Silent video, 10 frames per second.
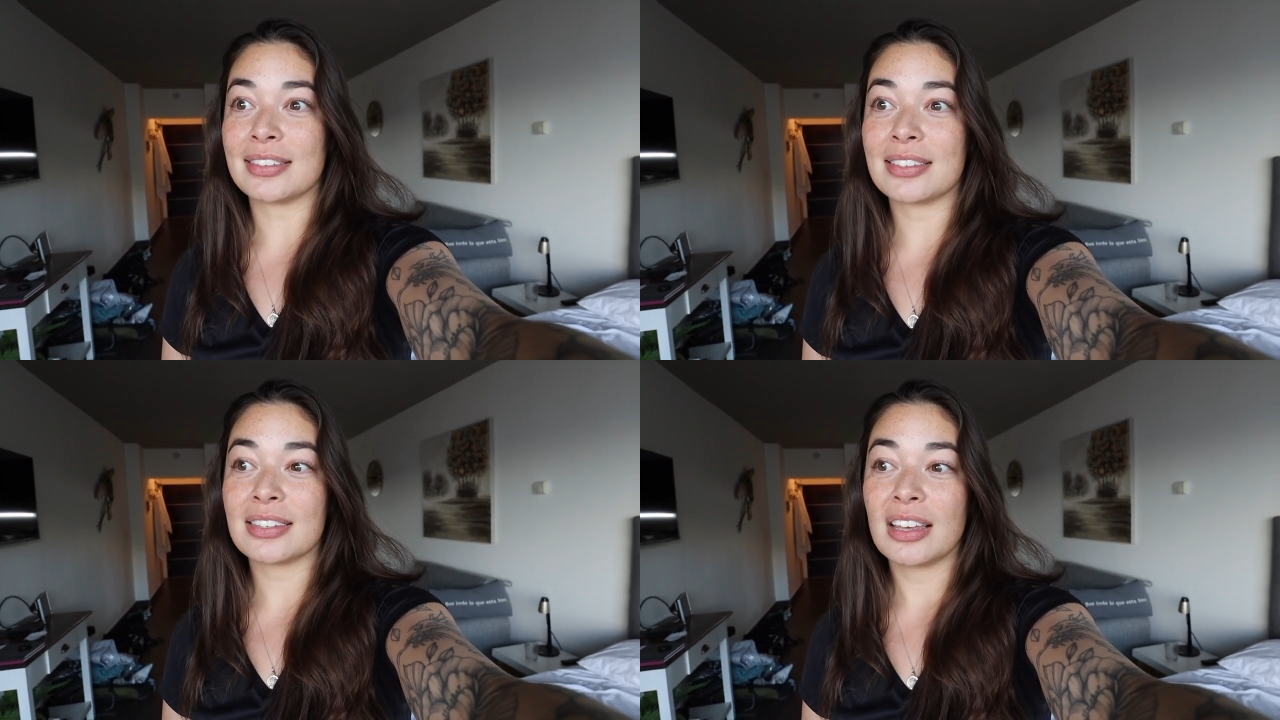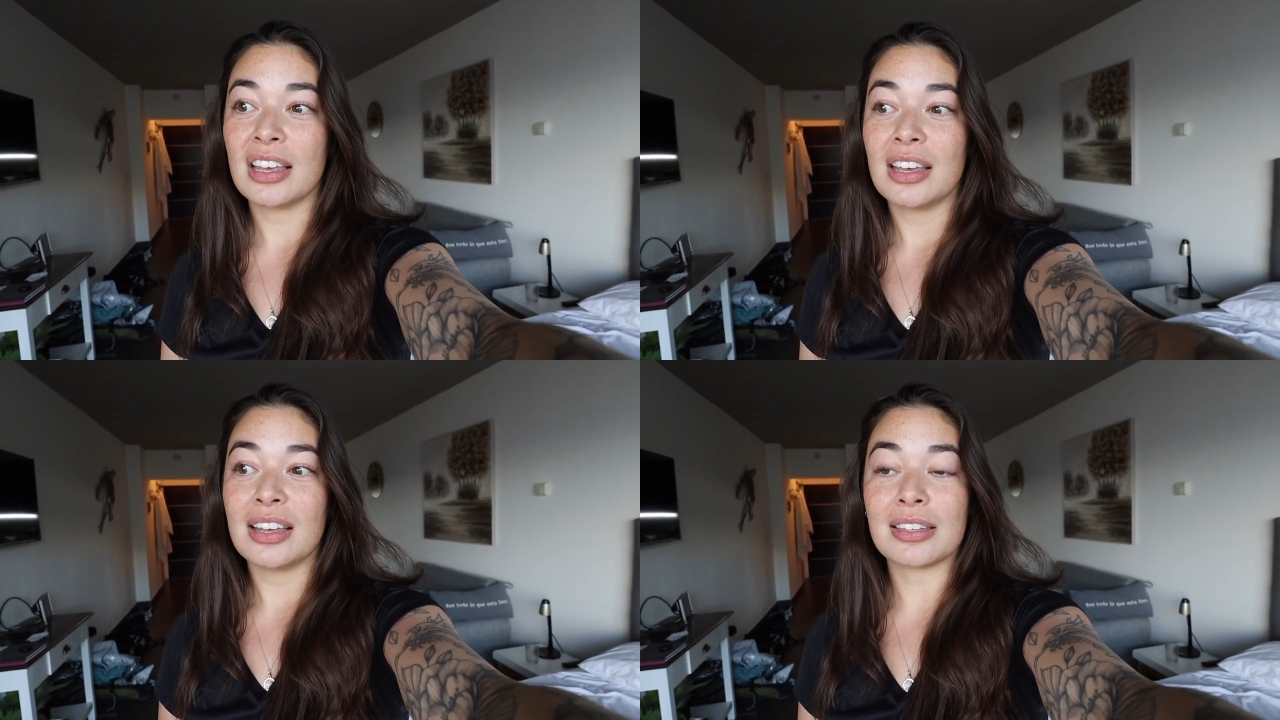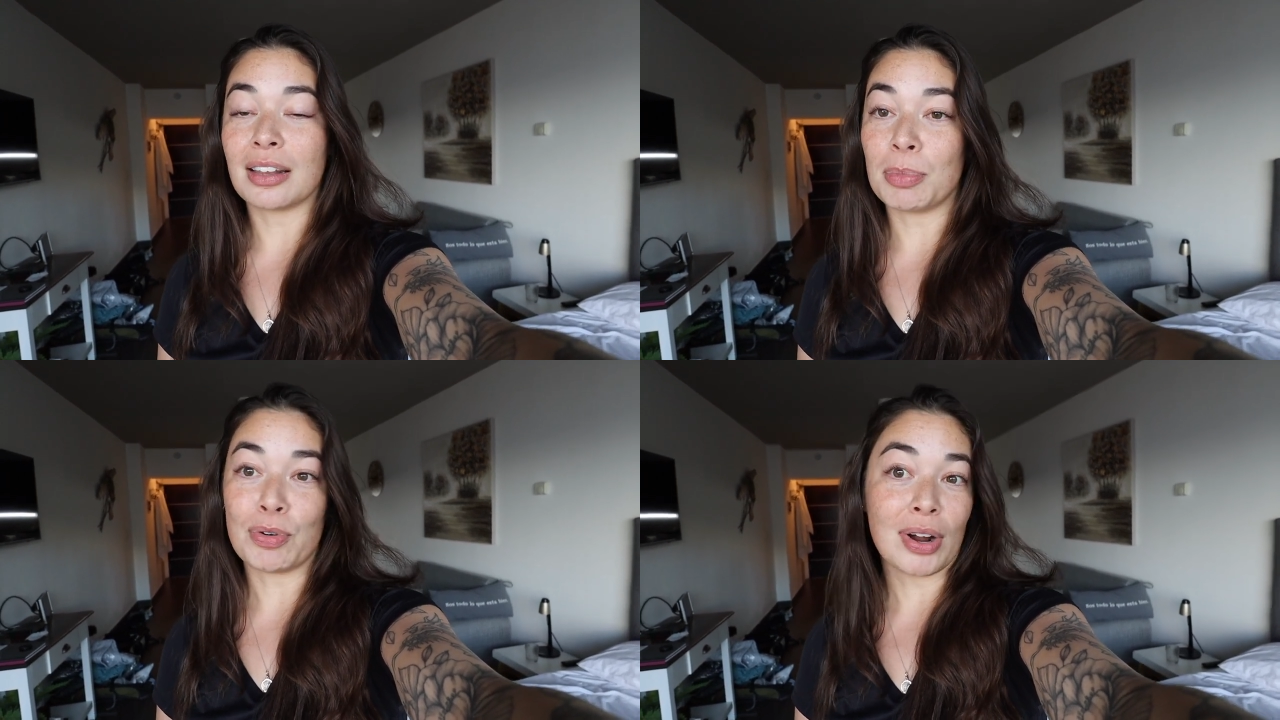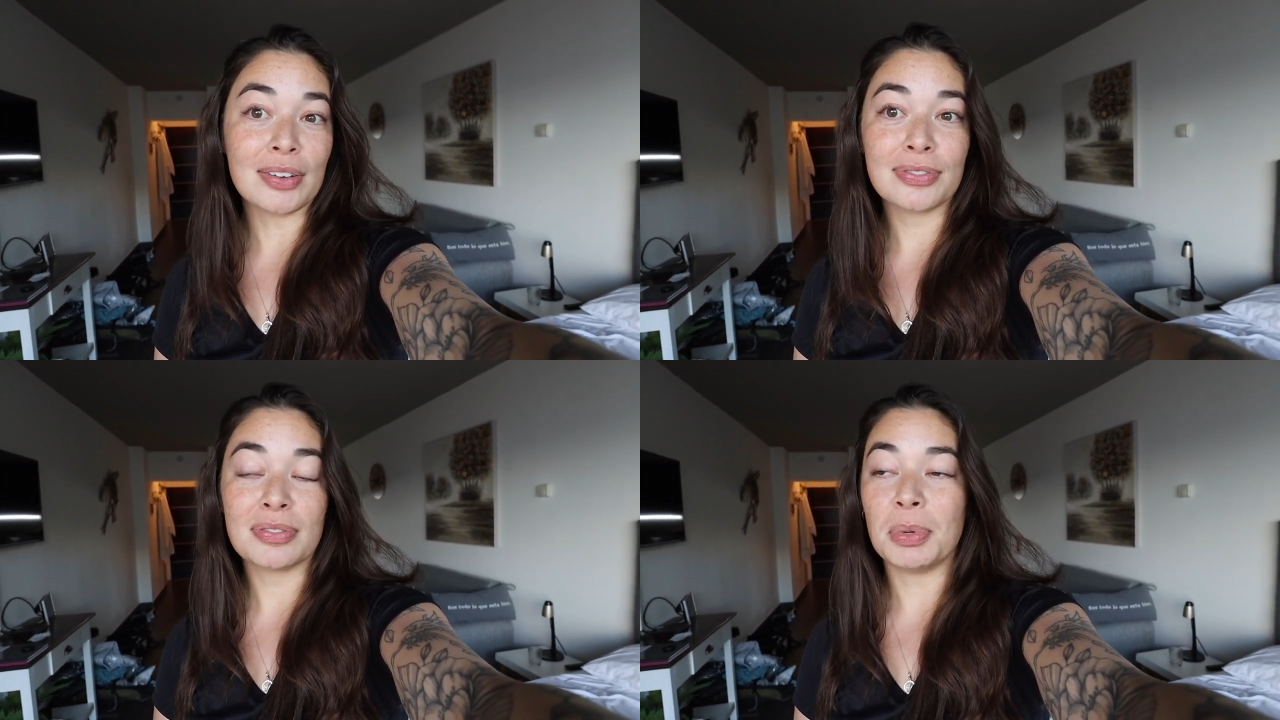it's going to be
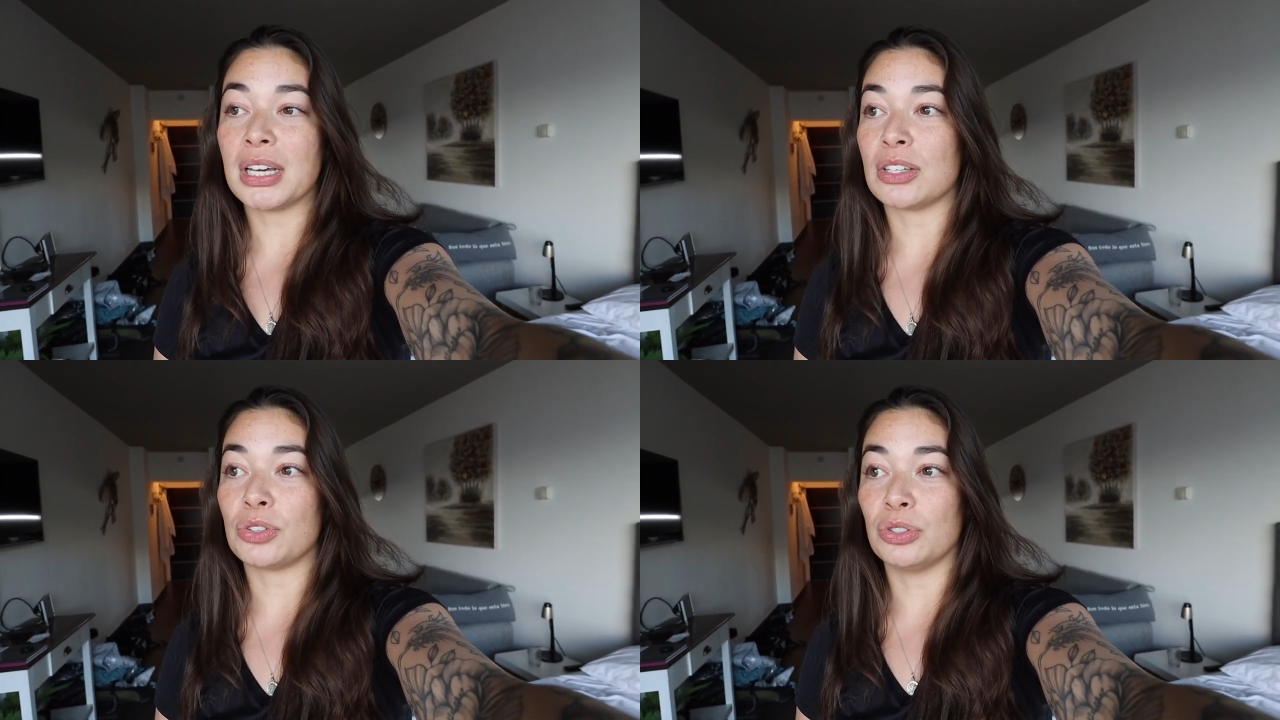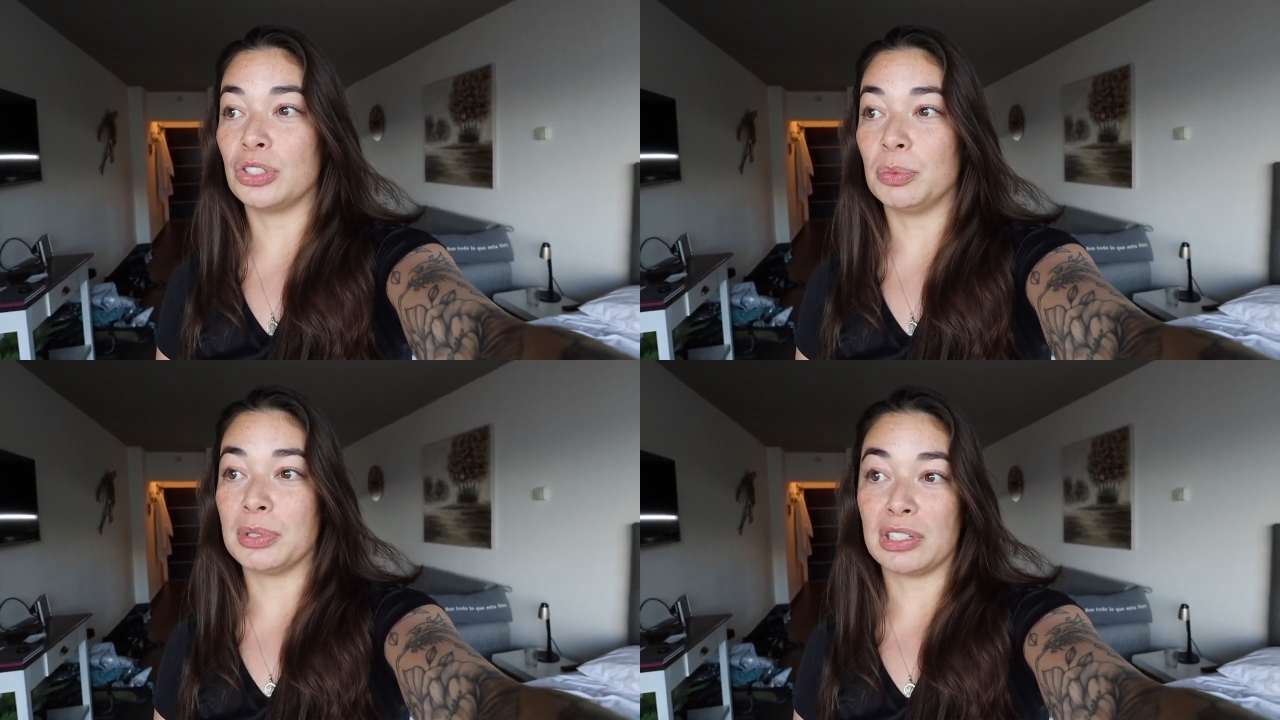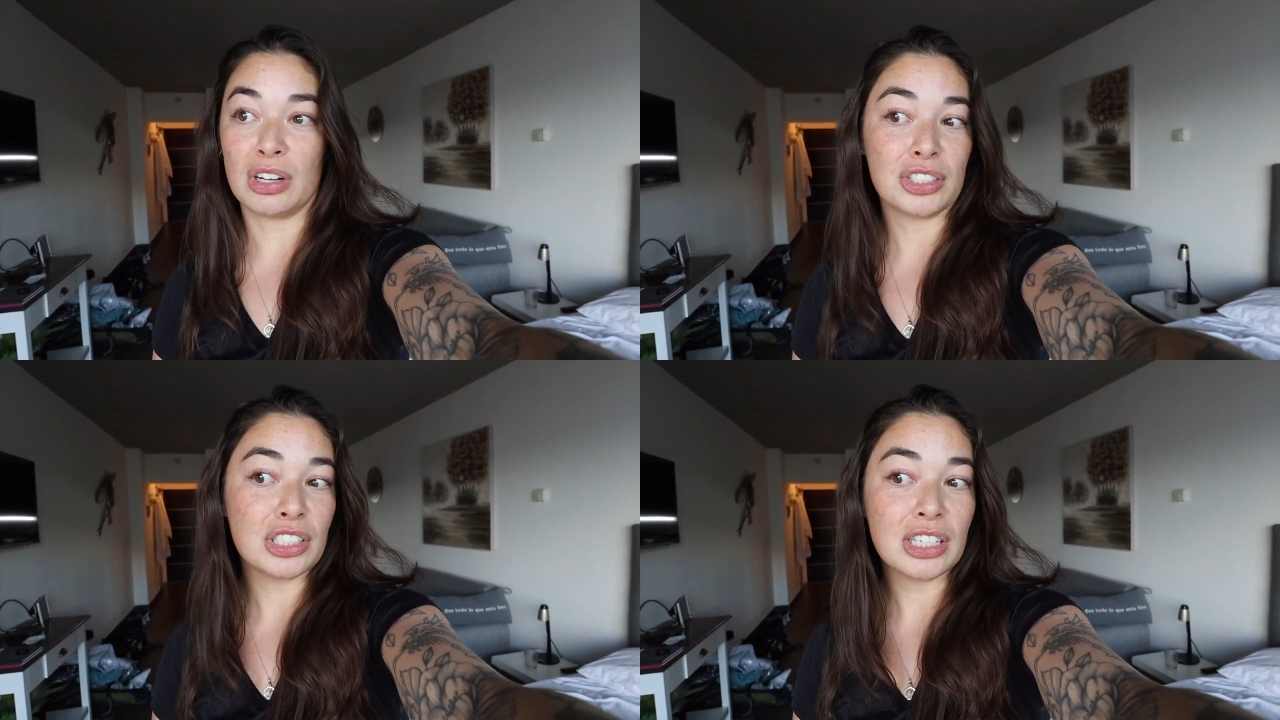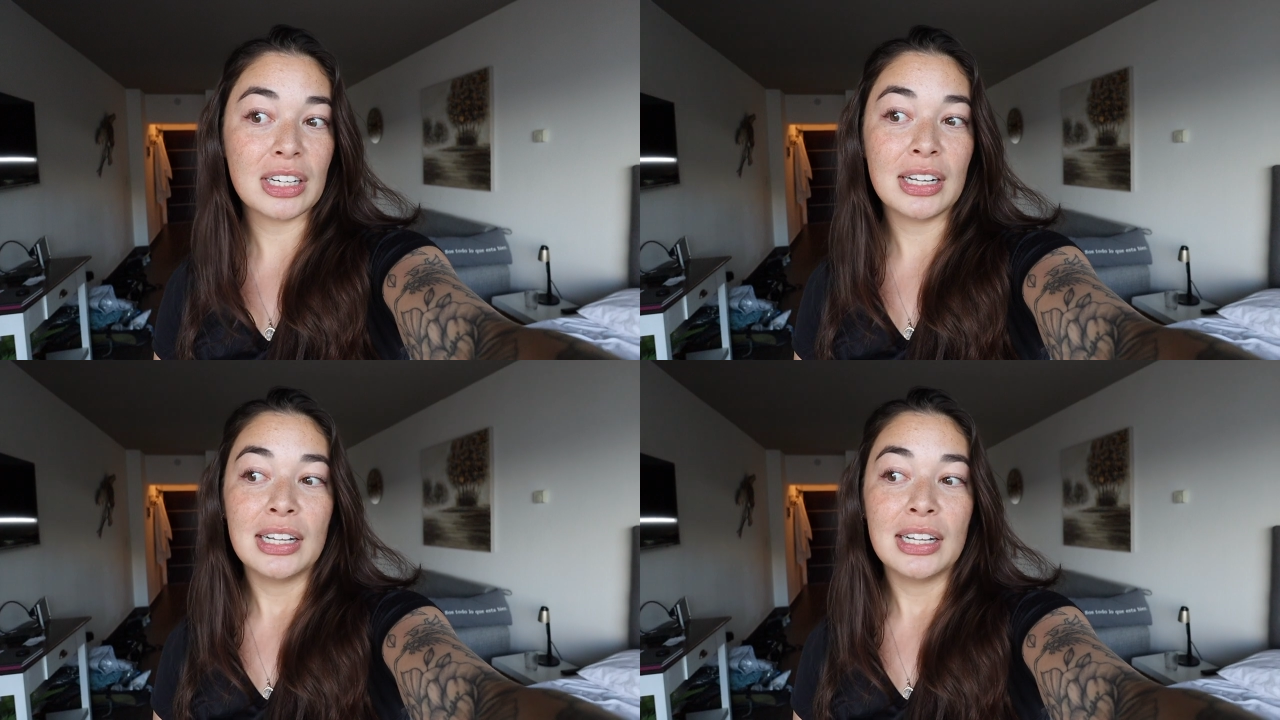rough because the cruise ship is larger